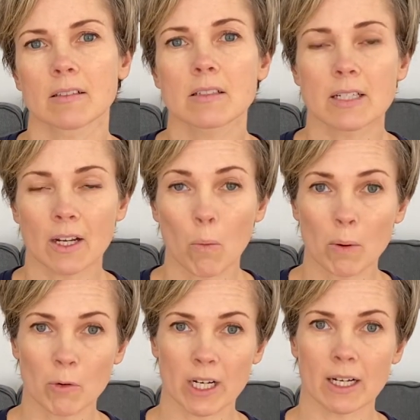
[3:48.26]
Take one
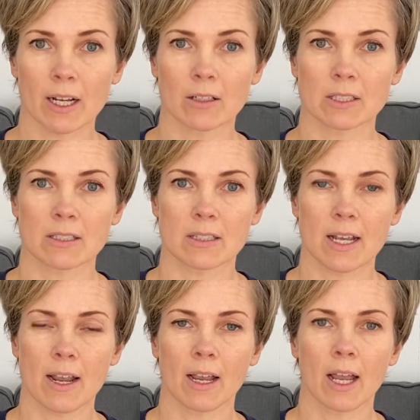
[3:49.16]
more inhale to
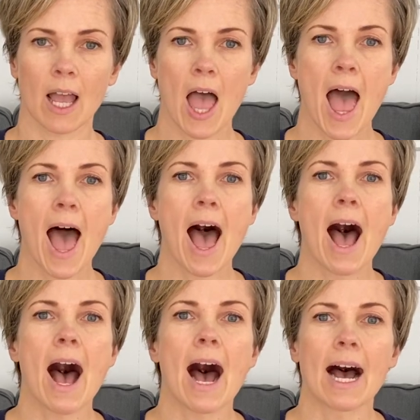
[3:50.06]
stay.
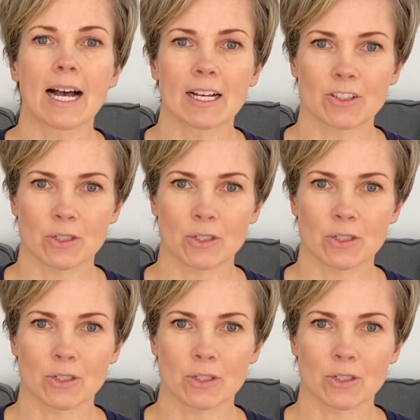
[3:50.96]
As